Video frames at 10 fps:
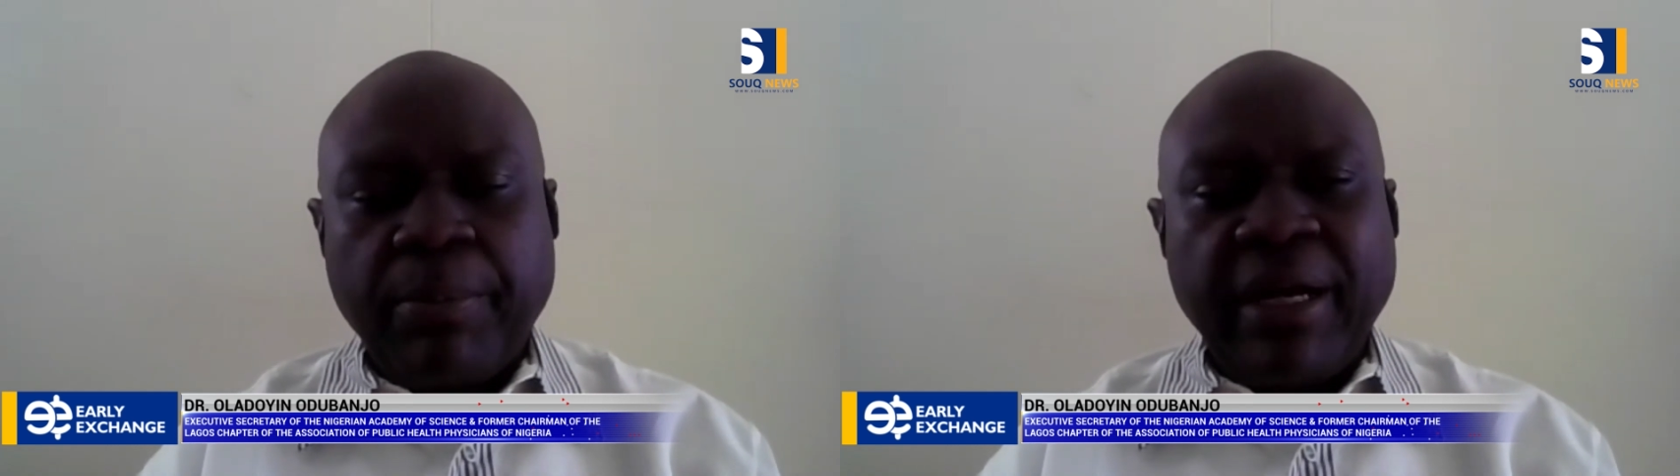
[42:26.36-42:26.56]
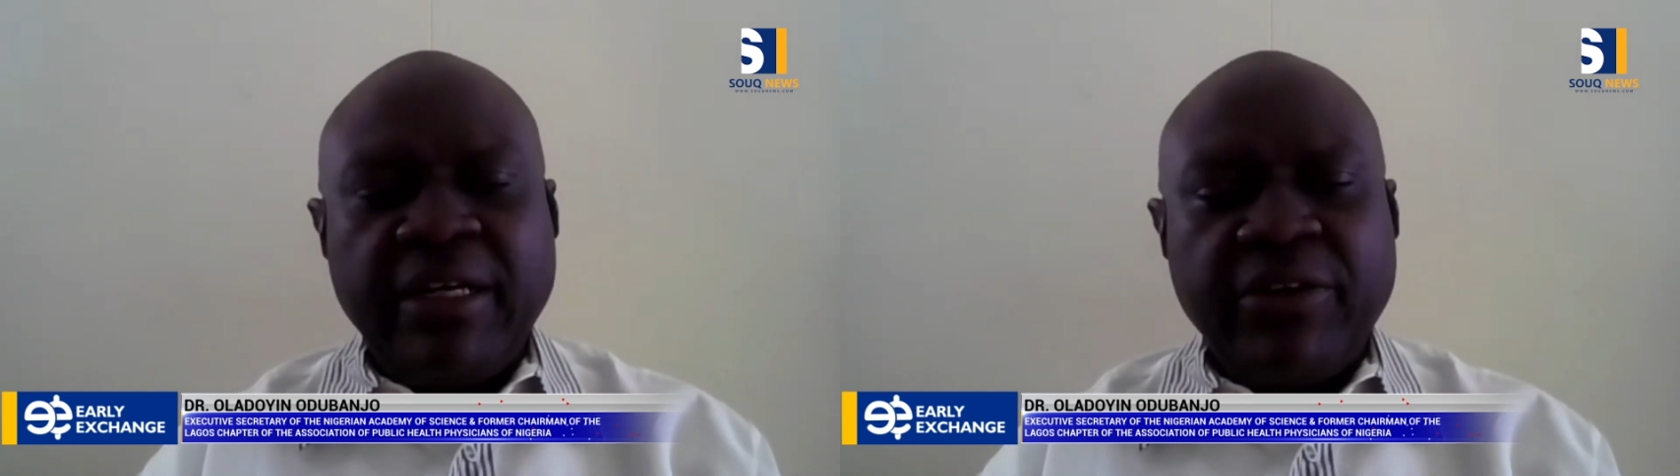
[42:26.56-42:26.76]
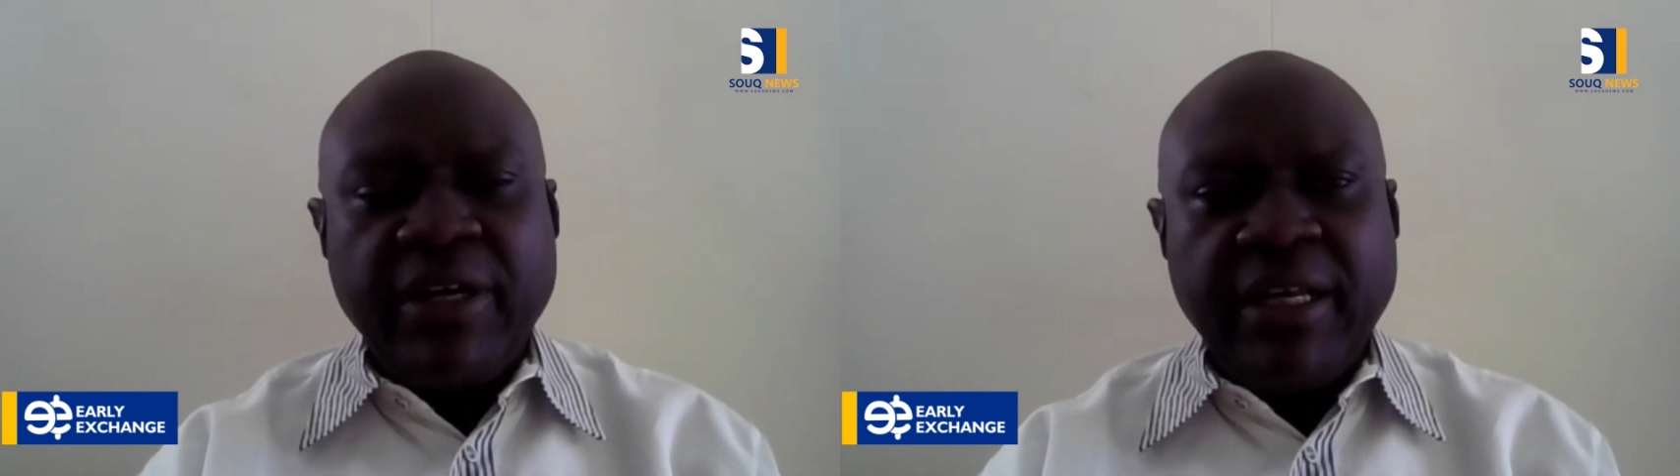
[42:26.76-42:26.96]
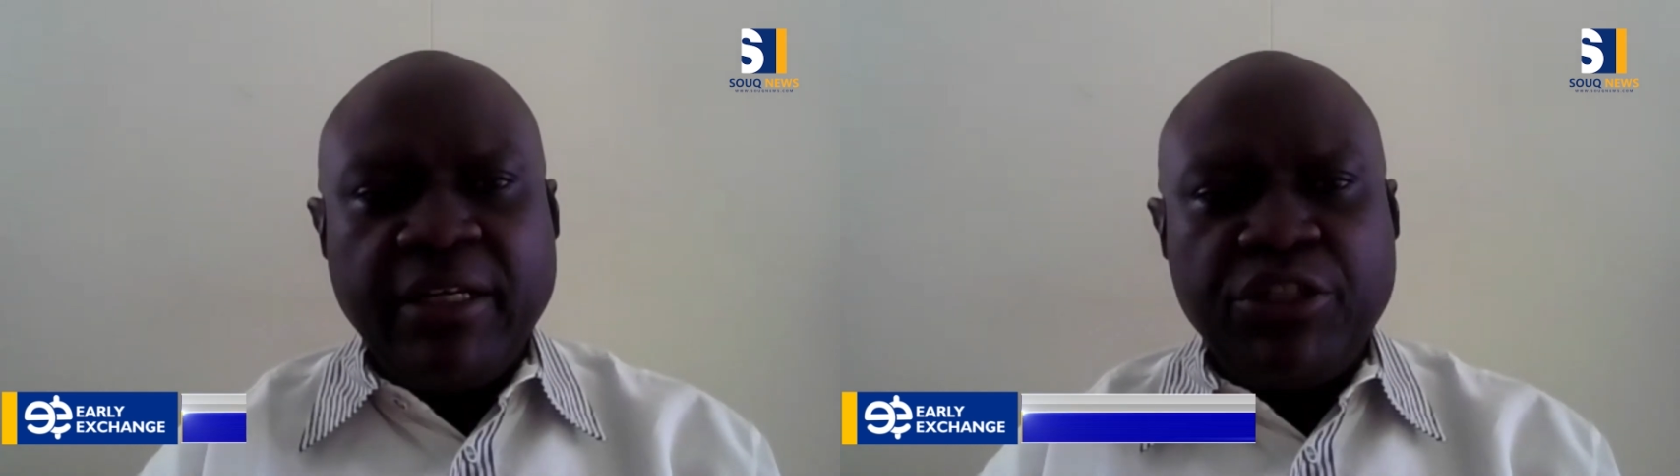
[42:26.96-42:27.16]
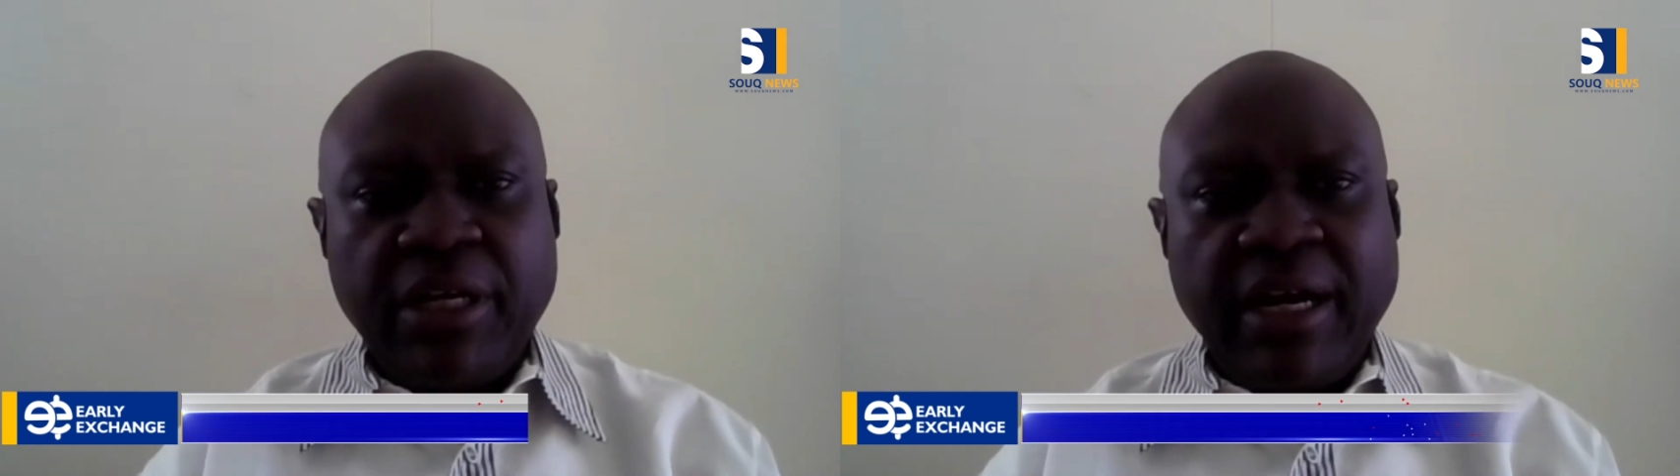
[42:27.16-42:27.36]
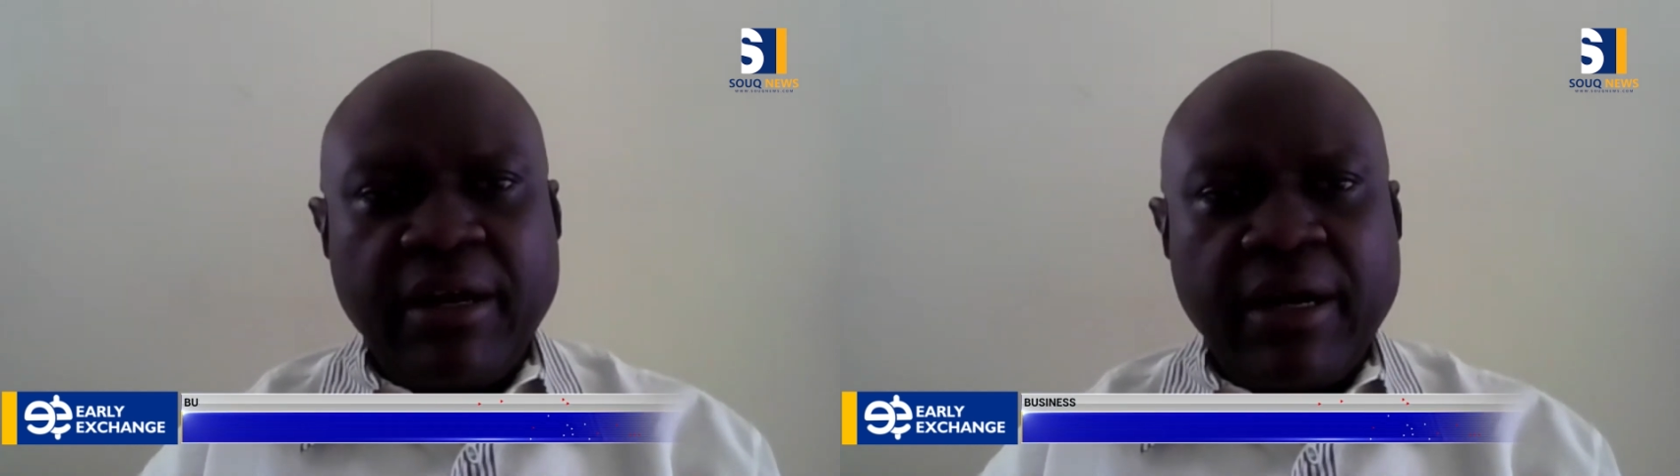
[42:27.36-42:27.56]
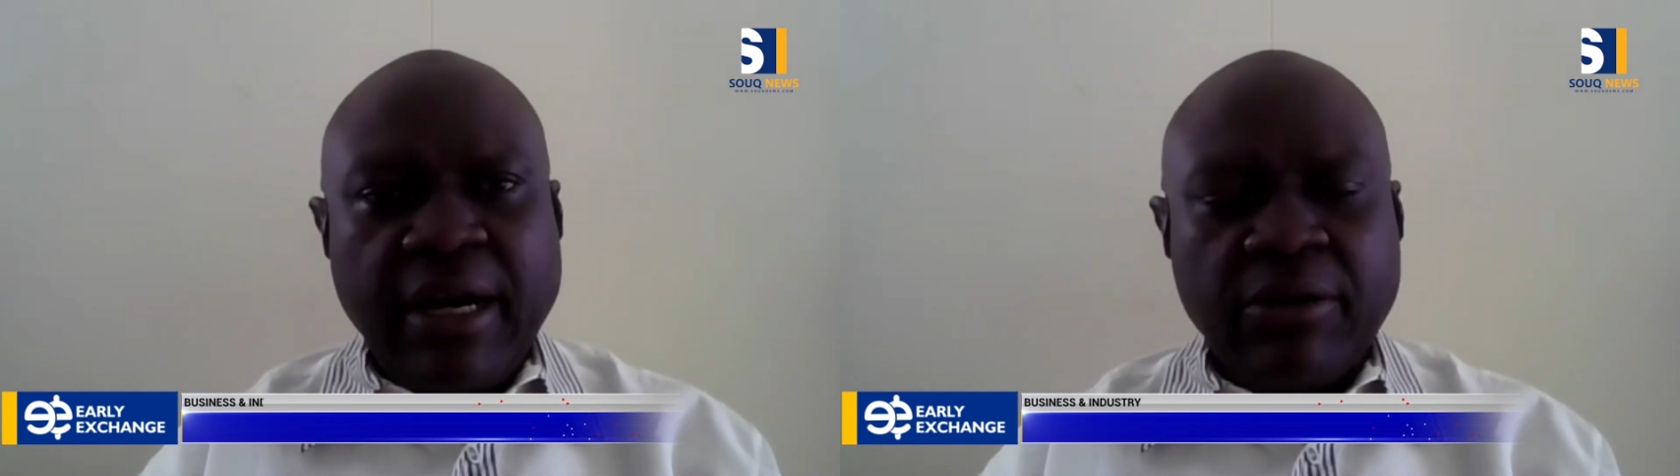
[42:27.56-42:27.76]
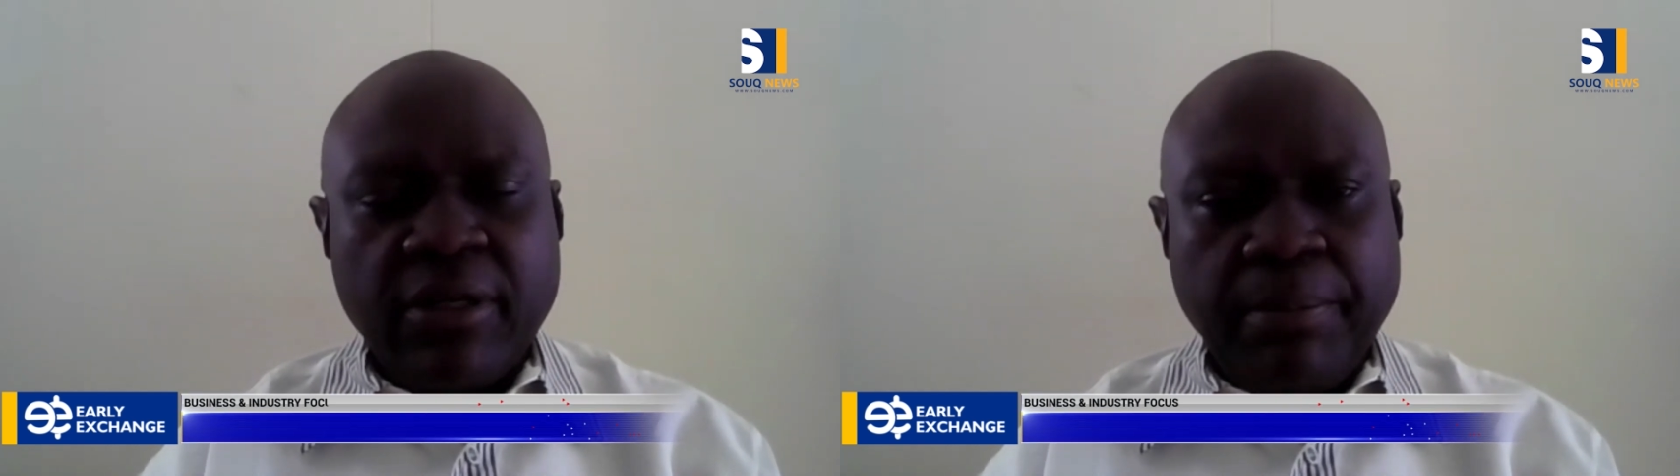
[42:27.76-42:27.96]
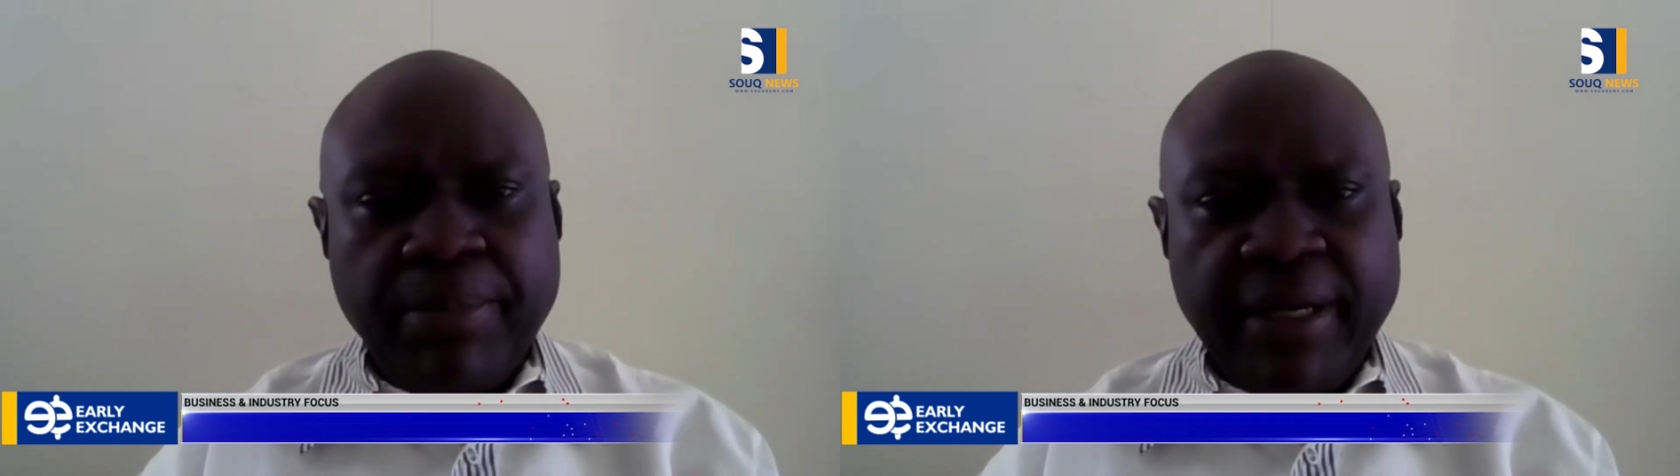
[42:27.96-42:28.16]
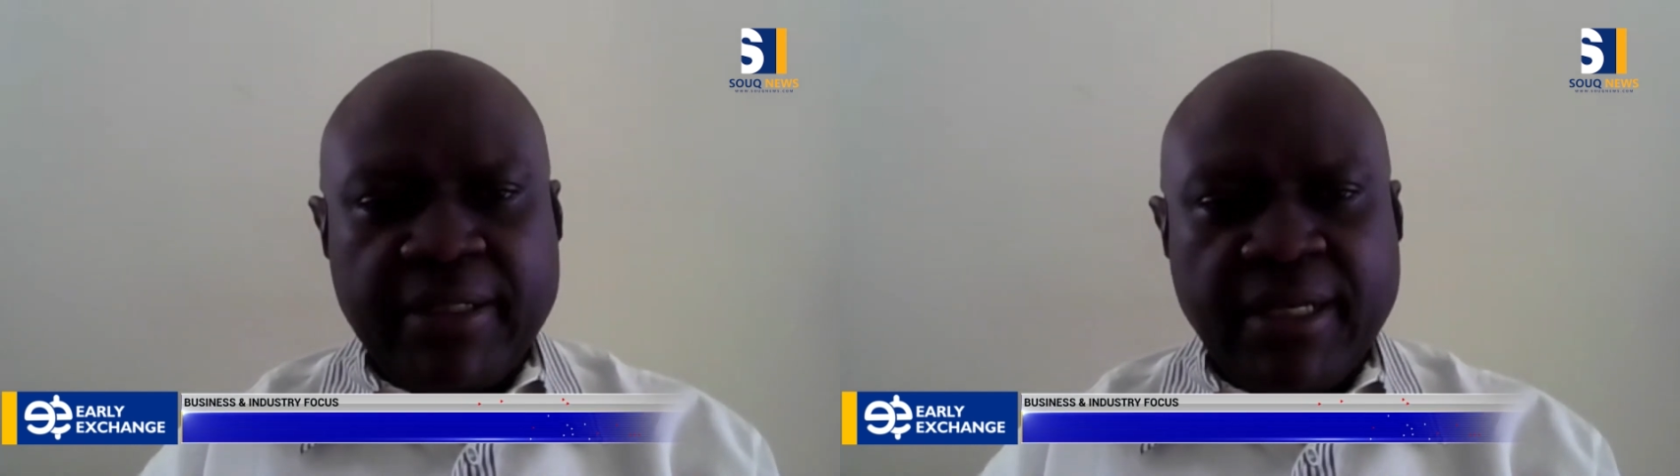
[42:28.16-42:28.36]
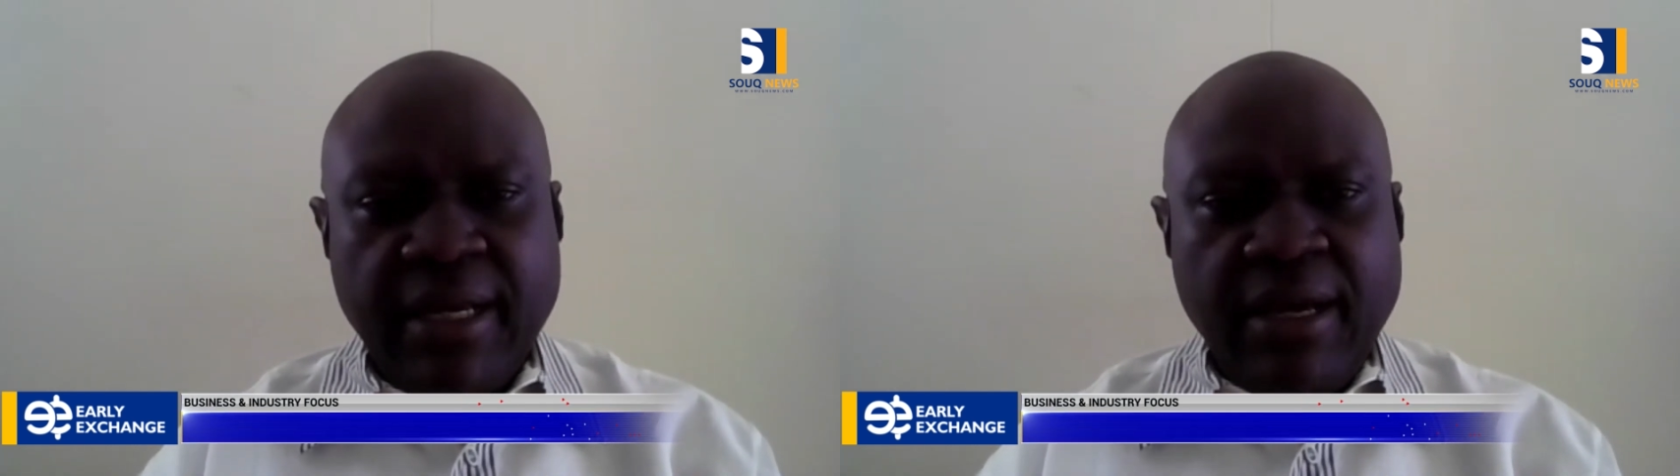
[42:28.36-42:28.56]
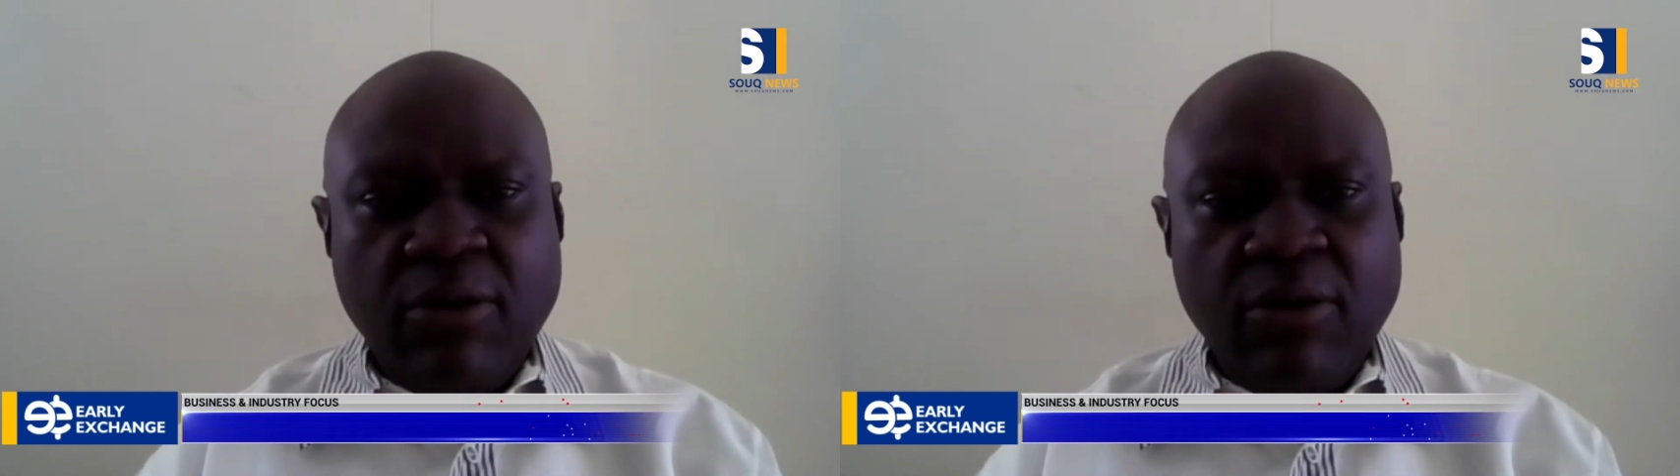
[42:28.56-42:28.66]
proper drainage around the place.